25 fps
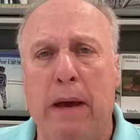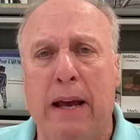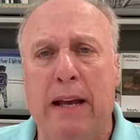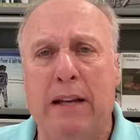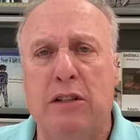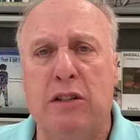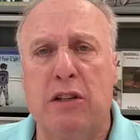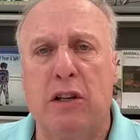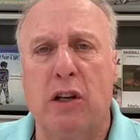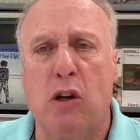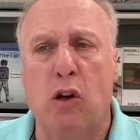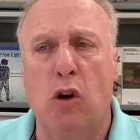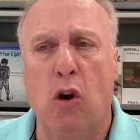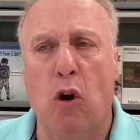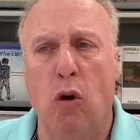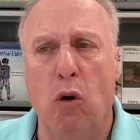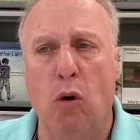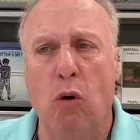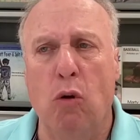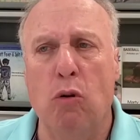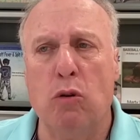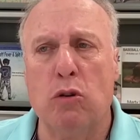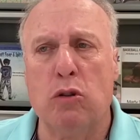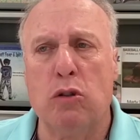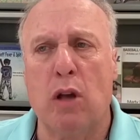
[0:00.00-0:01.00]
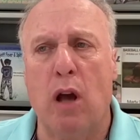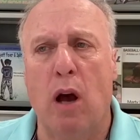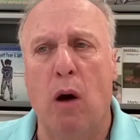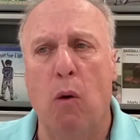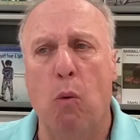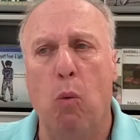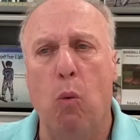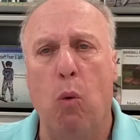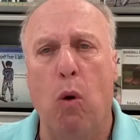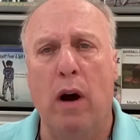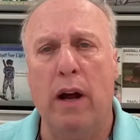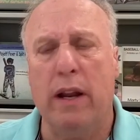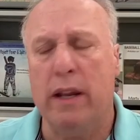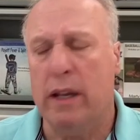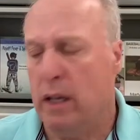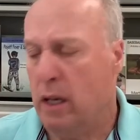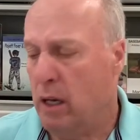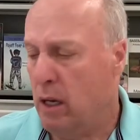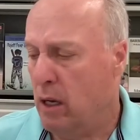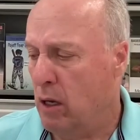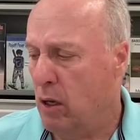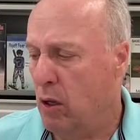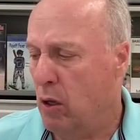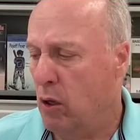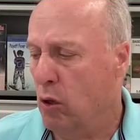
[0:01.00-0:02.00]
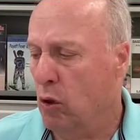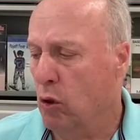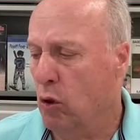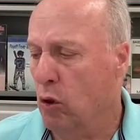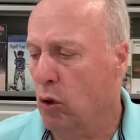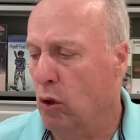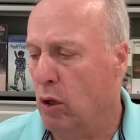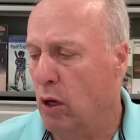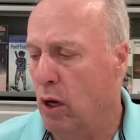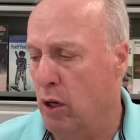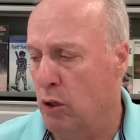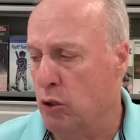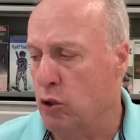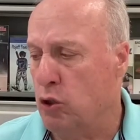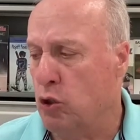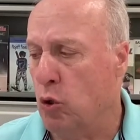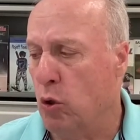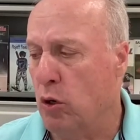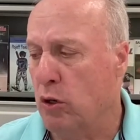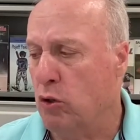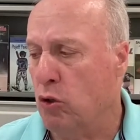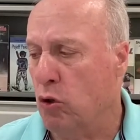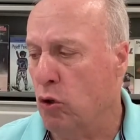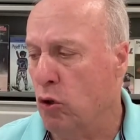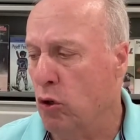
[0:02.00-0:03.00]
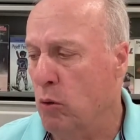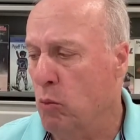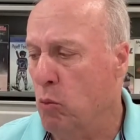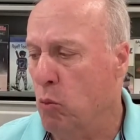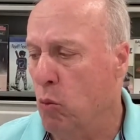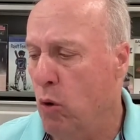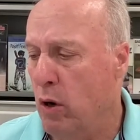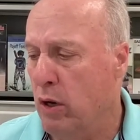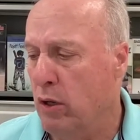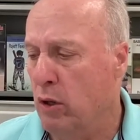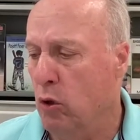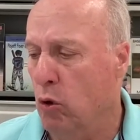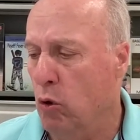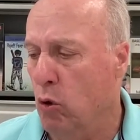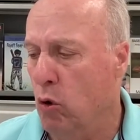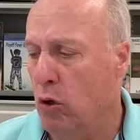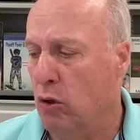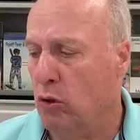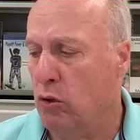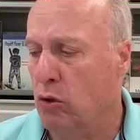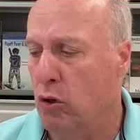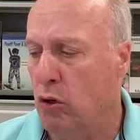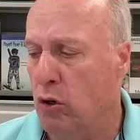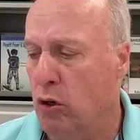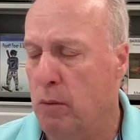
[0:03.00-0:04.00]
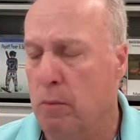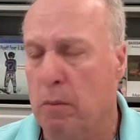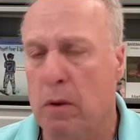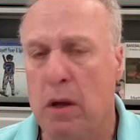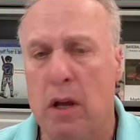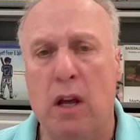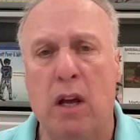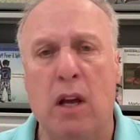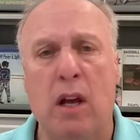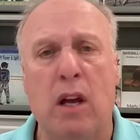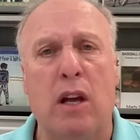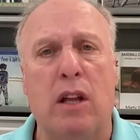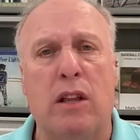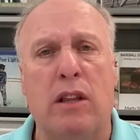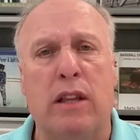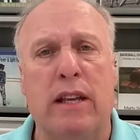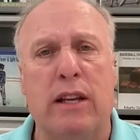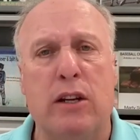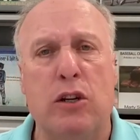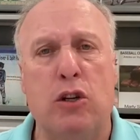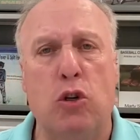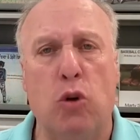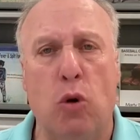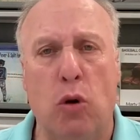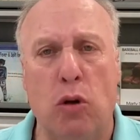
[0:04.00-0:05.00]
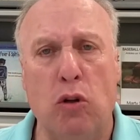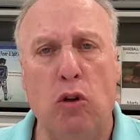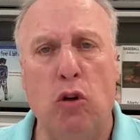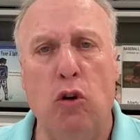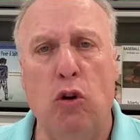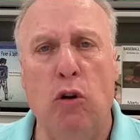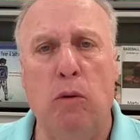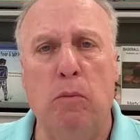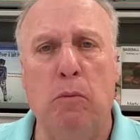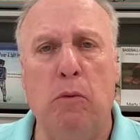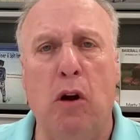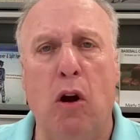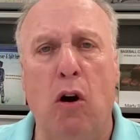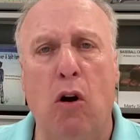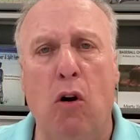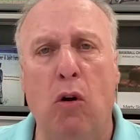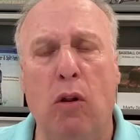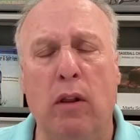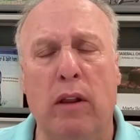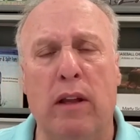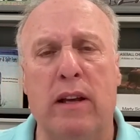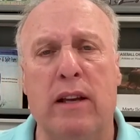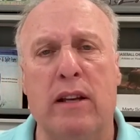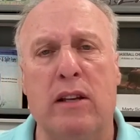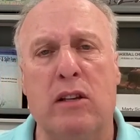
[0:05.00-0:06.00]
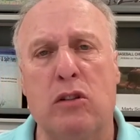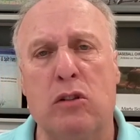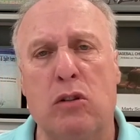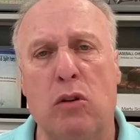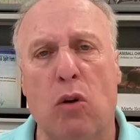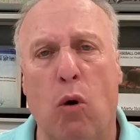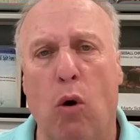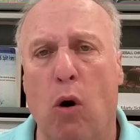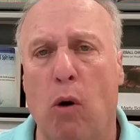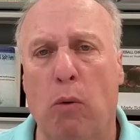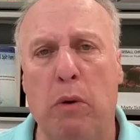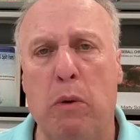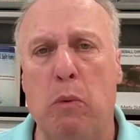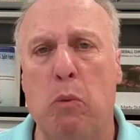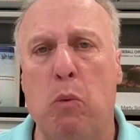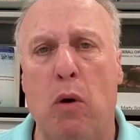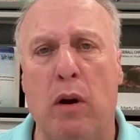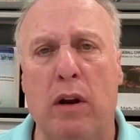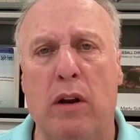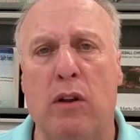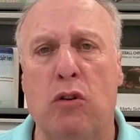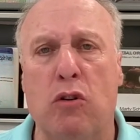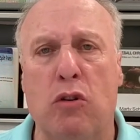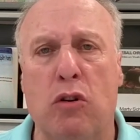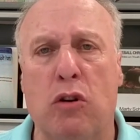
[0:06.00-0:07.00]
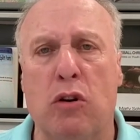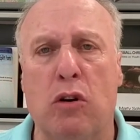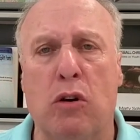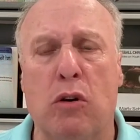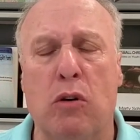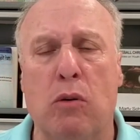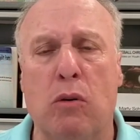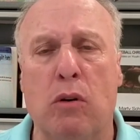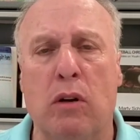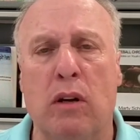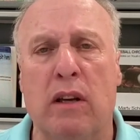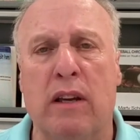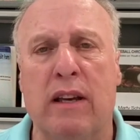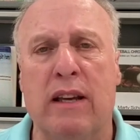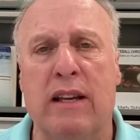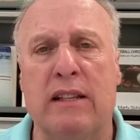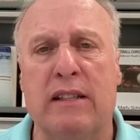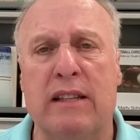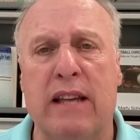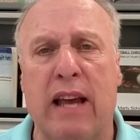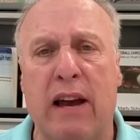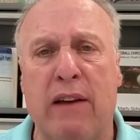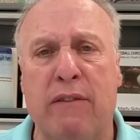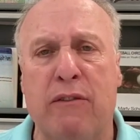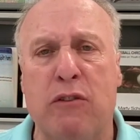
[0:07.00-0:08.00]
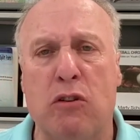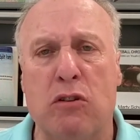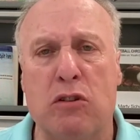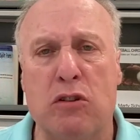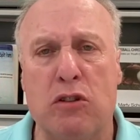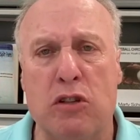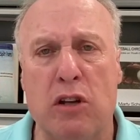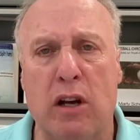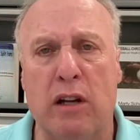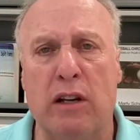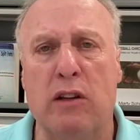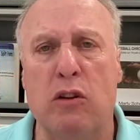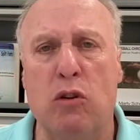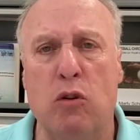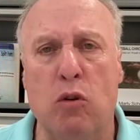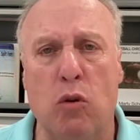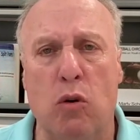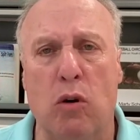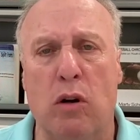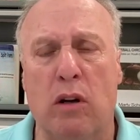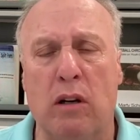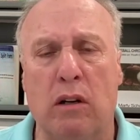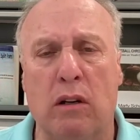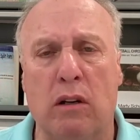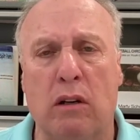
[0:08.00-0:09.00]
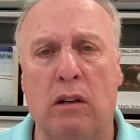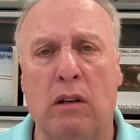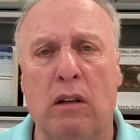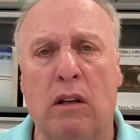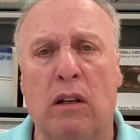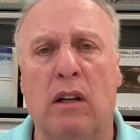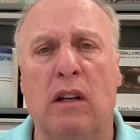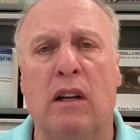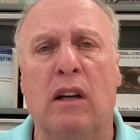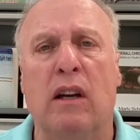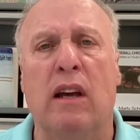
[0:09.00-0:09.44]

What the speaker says: basic goals, one short-term, one long-term. The short-term goal is all we want to do is have your son and daughter